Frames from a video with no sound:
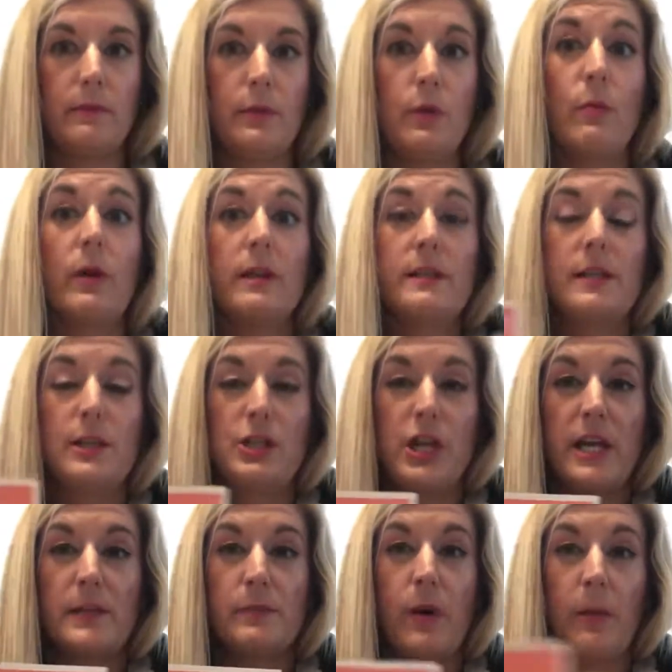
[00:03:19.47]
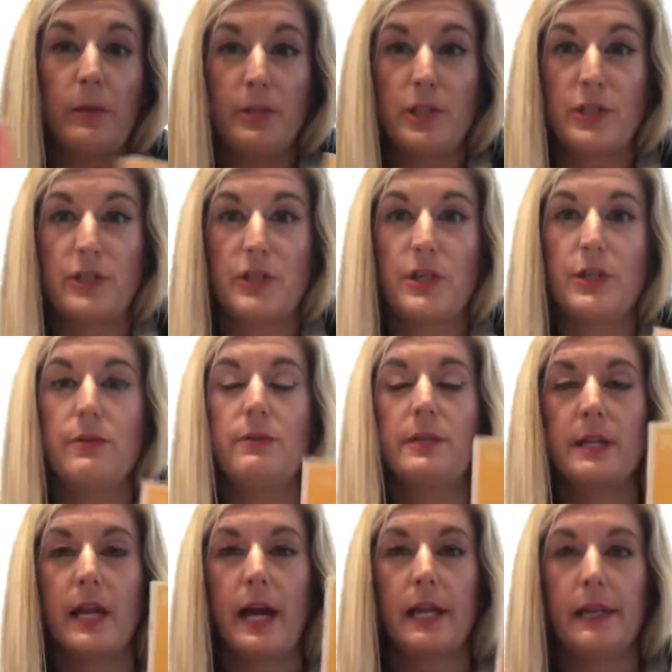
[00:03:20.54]
You want to suggest probably just two
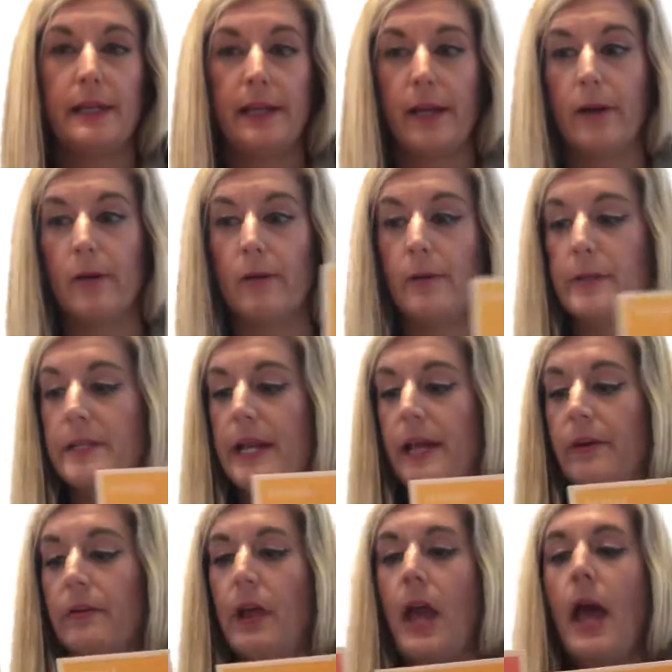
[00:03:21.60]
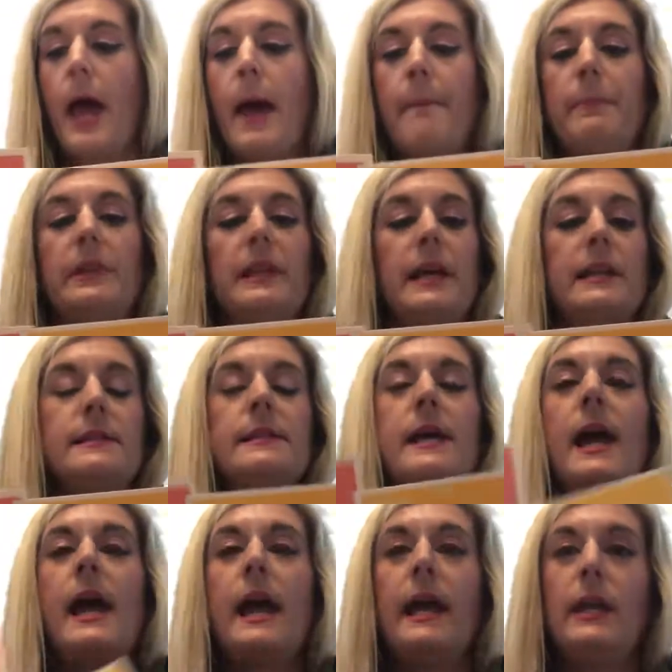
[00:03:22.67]
to kind of narrow it down. But let's
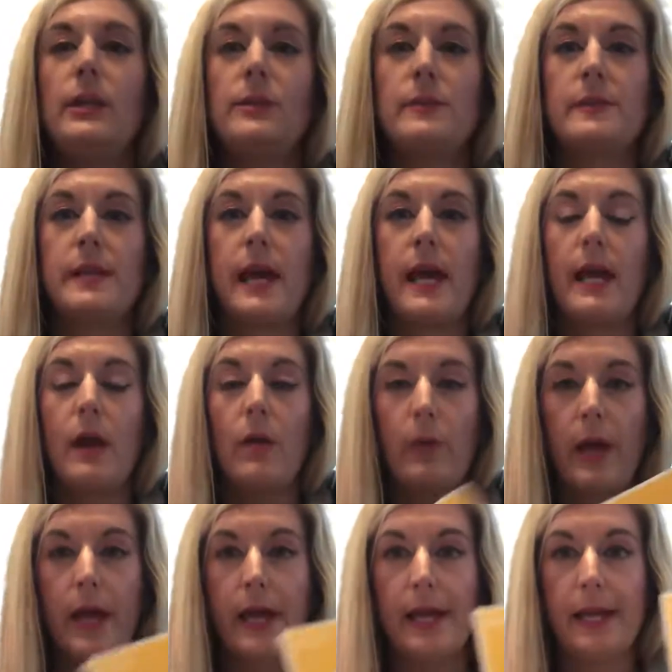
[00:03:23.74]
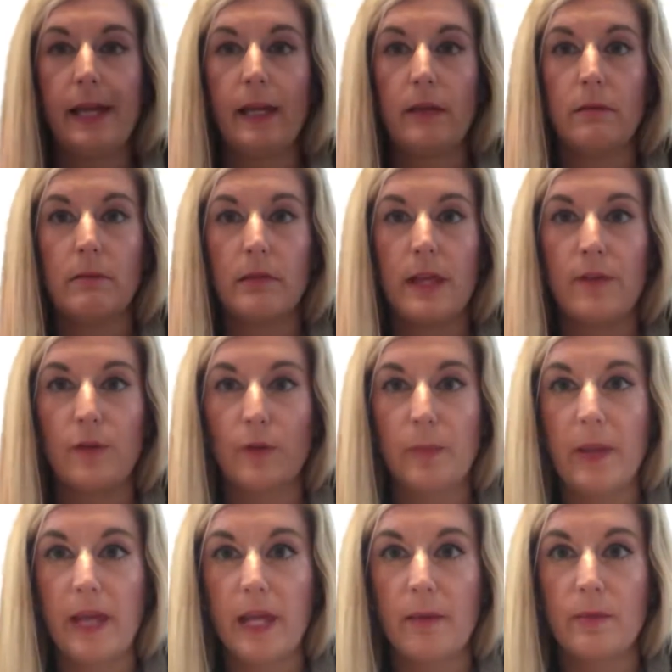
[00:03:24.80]
say you say, okay, if you're
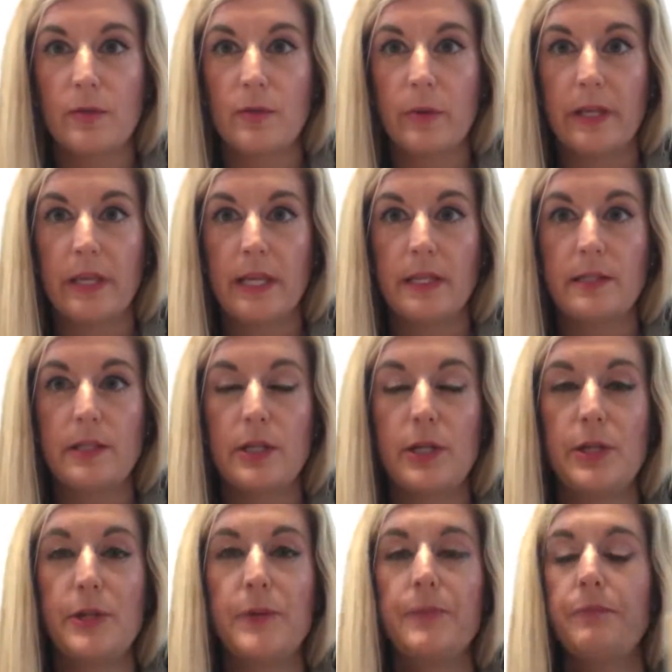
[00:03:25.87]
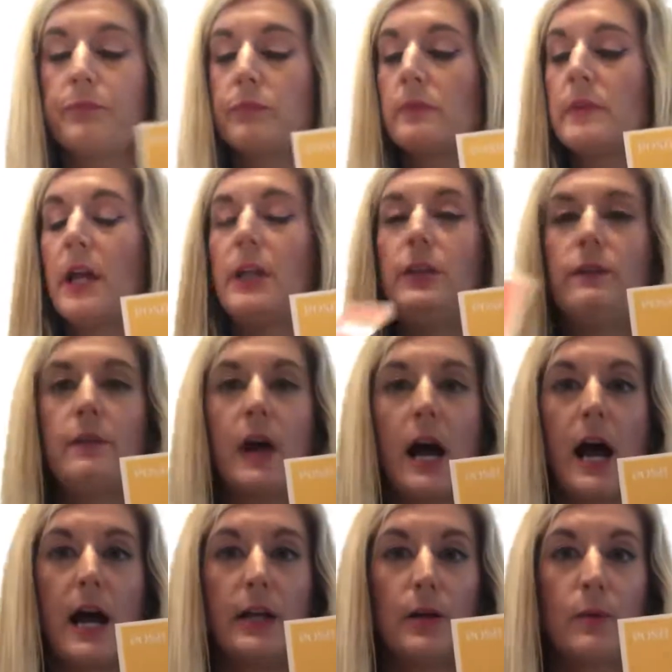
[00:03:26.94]
picking between these two, you've
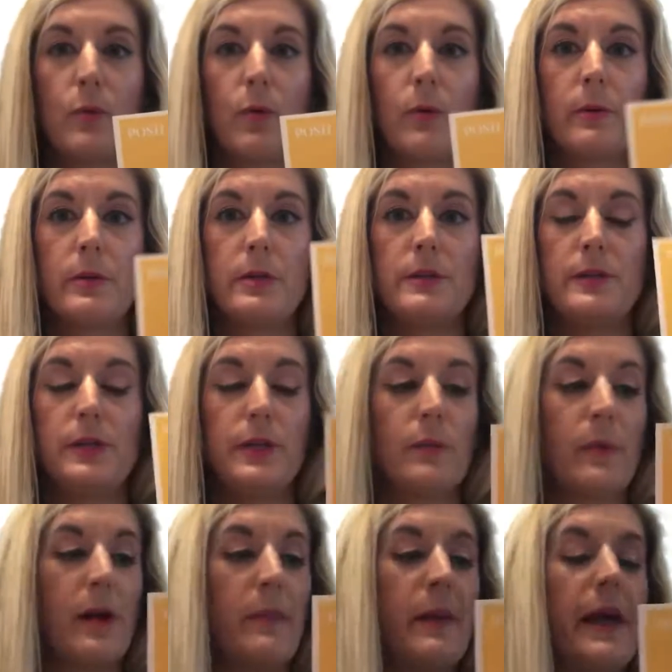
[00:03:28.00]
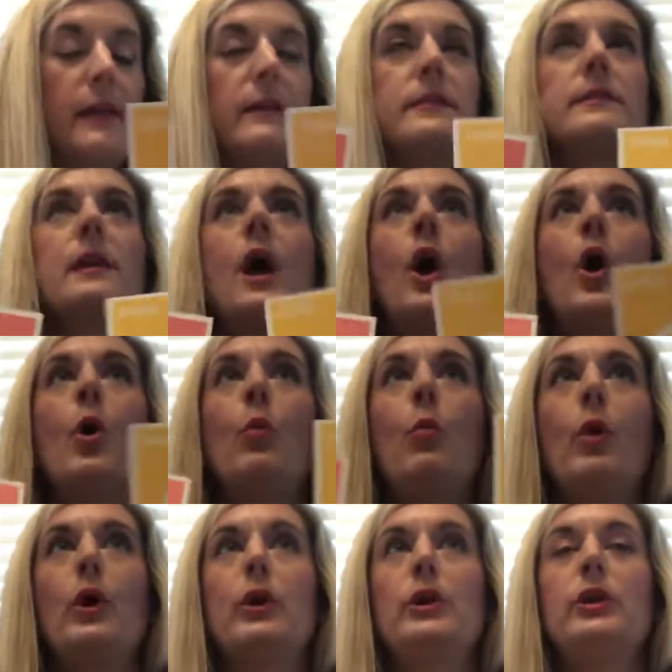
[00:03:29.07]
got your pore reducing, your well balance.
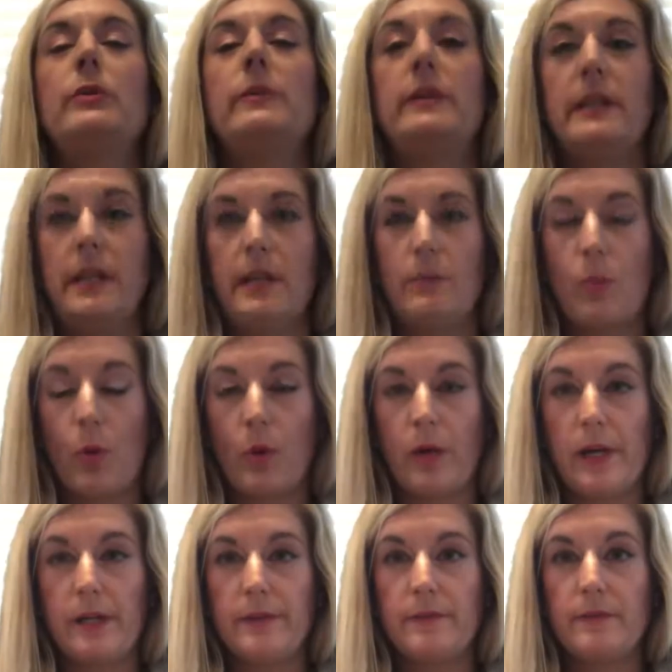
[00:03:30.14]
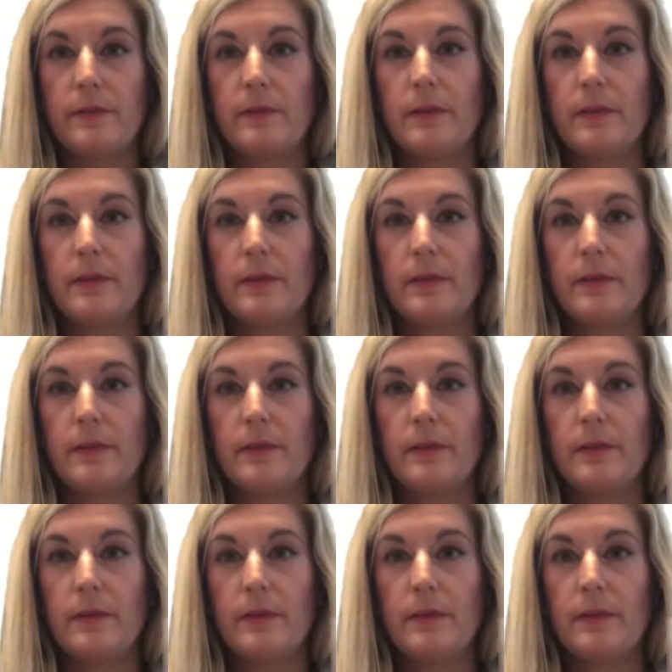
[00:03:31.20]
What are you in need more of?